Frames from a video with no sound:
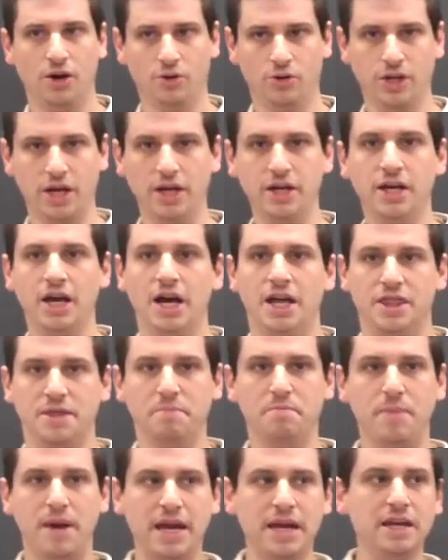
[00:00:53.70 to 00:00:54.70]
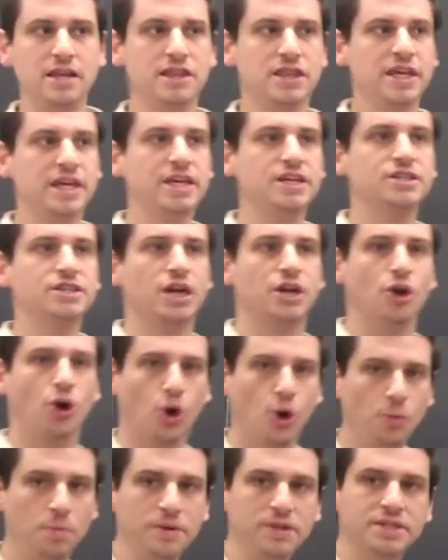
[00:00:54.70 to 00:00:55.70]
Okay? The main thing is an
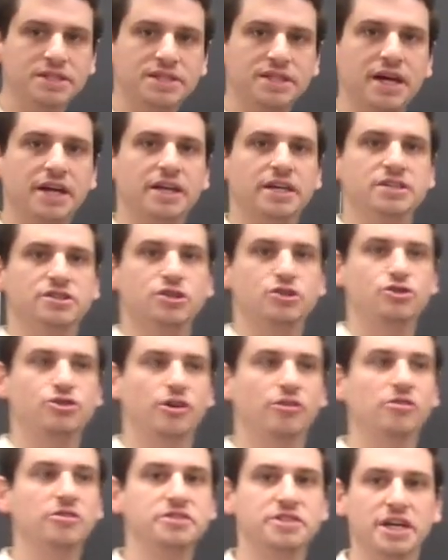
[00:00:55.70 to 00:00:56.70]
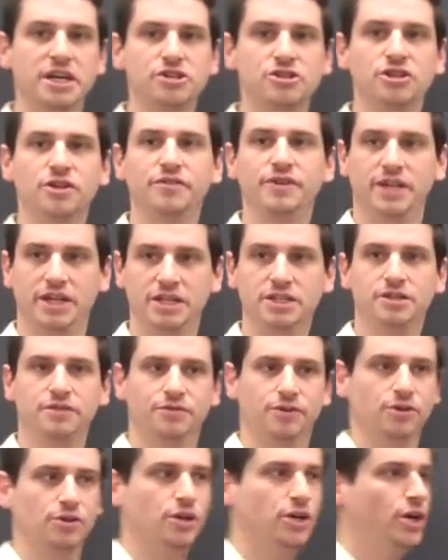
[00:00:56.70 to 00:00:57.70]
open set is a generalization of an
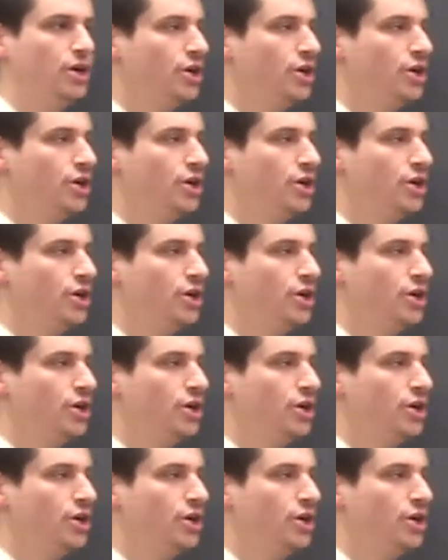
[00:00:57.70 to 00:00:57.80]
interval.